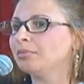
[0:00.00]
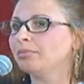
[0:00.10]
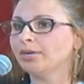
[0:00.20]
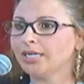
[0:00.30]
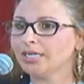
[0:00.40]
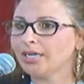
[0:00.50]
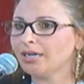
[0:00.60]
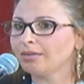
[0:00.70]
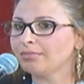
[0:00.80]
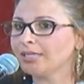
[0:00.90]
But
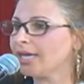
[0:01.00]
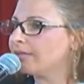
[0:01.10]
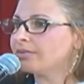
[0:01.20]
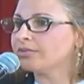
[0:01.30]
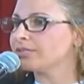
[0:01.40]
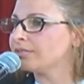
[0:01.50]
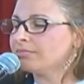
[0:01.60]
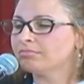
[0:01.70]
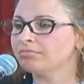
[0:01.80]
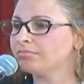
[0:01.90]
um, yeah, there's,
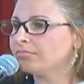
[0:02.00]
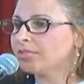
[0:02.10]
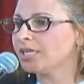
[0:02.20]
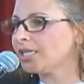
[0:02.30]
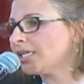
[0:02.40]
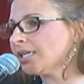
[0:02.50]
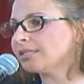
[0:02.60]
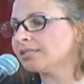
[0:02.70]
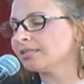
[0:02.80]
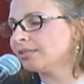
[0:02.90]
in any
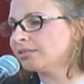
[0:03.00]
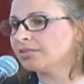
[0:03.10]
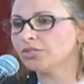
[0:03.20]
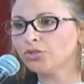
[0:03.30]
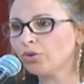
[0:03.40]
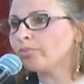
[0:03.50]
case, no